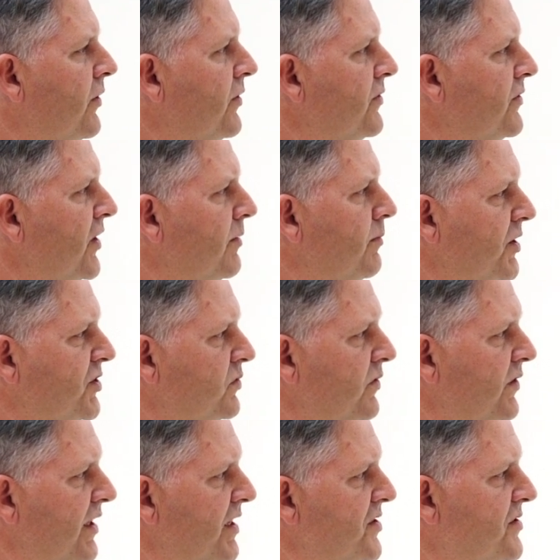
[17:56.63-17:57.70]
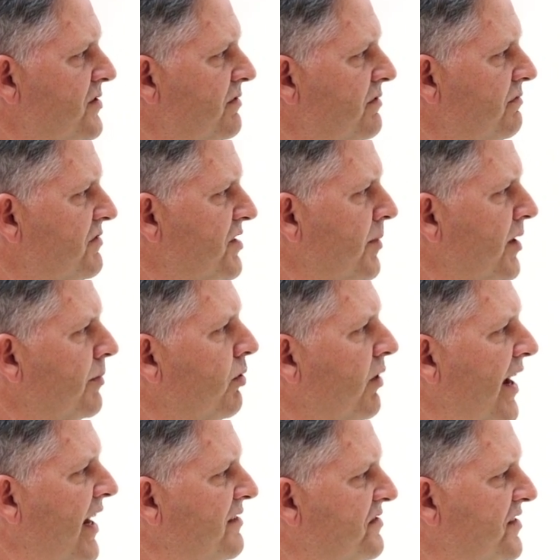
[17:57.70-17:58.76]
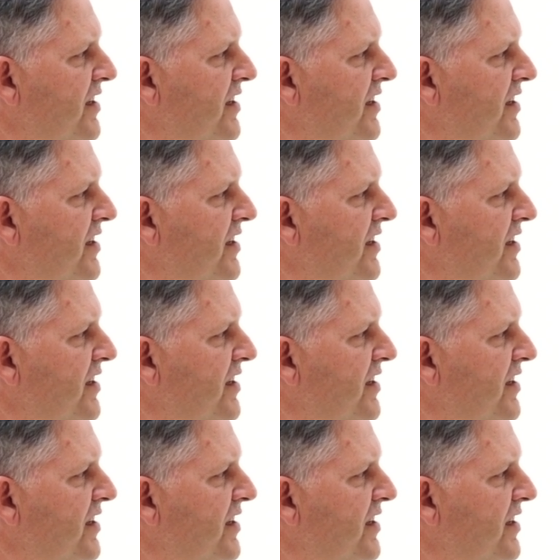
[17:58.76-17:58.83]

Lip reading: heard much with this. Some of the brands,